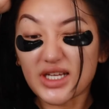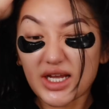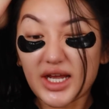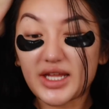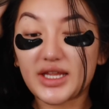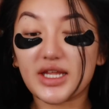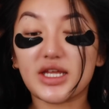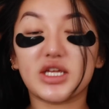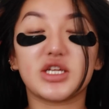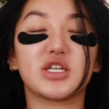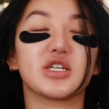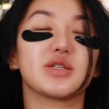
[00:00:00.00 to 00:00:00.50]
And
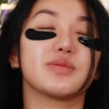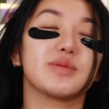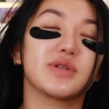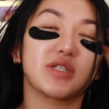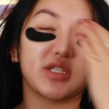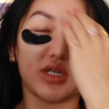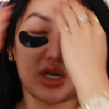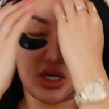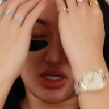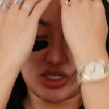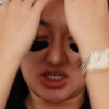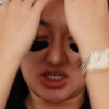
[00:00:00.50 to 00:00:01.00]
then you just
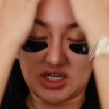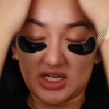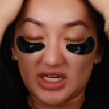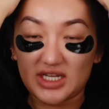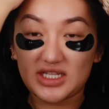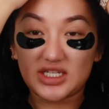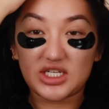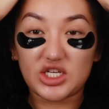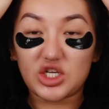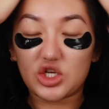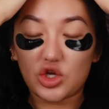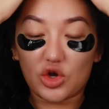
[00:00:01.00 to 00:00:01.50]
massage it
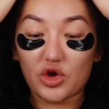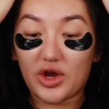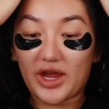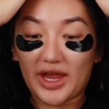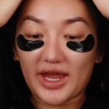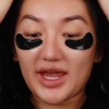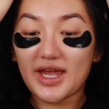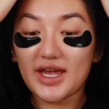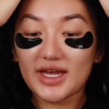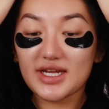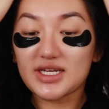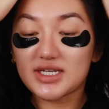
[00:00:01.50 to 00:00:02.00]
into your
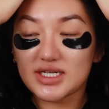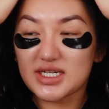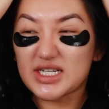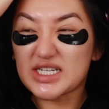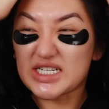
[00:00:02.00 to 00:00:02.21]
head.